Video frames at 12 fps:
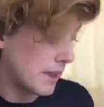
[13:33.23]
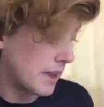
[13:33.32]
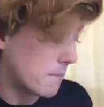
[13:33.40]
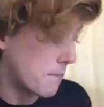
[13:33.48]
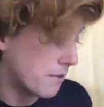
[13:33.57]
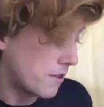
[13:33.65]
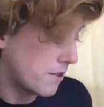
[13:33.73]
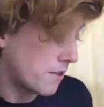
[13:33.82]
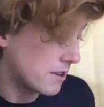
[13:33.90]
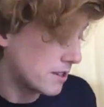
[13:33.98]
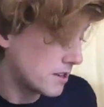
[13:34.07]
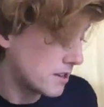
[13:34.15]
My feather
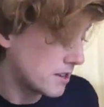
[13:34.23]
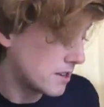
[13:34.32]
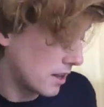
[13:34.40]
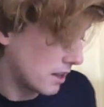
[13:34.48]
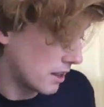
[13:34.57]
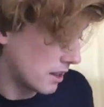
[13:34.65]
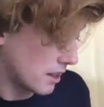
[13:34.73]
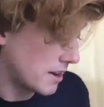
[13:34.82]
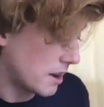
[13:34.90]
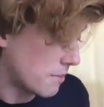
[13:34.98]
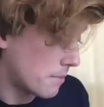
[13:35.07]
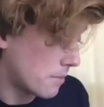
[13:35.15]
is not lined
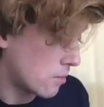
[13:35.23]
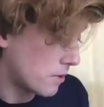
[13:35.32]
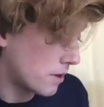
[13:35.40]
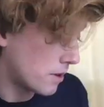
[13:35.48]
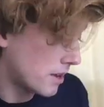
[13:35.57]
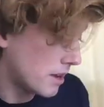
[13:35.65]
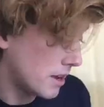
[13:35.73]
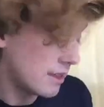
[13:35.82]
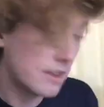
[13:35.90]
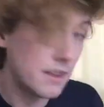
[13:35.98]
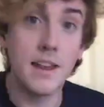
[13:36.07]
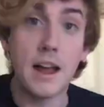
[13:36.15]
up appropriately.
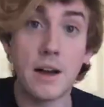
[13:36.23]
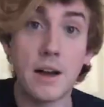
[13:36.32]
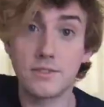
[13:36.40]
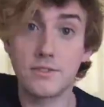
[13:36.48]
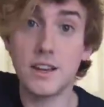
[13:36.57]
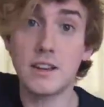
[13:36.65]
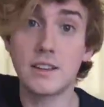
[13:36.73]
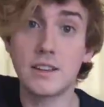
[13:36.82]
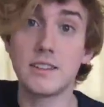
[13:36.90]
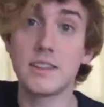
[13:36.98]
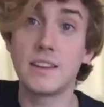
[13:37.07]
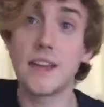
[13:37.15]
Now it's
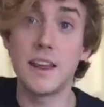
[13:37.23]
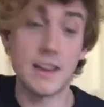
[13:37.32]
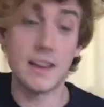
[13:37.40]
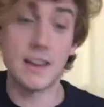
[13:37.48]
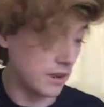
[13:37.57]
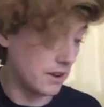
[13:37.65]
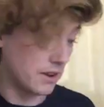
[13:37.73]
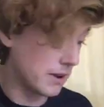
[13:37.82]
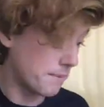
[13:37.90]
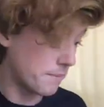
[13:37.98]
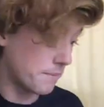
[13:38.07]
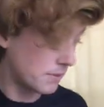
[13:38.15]
fixed, and now we can do
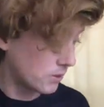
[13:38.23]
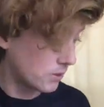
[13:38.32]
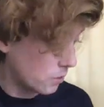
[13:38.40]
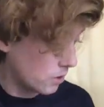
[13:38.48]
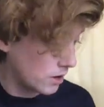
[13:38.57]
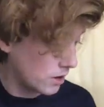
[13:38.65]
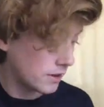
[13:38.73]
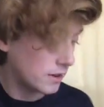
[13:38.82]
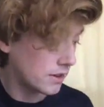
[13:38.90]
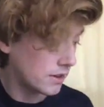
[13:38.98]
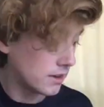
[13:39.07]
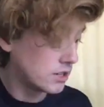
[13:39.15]
it. So 1,
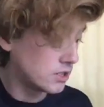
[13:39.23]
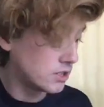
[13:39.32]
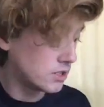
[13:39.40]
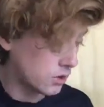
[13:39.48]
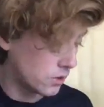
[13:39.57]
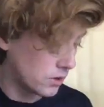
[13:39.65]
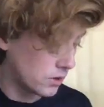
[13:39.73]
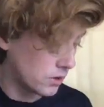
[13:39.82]
2,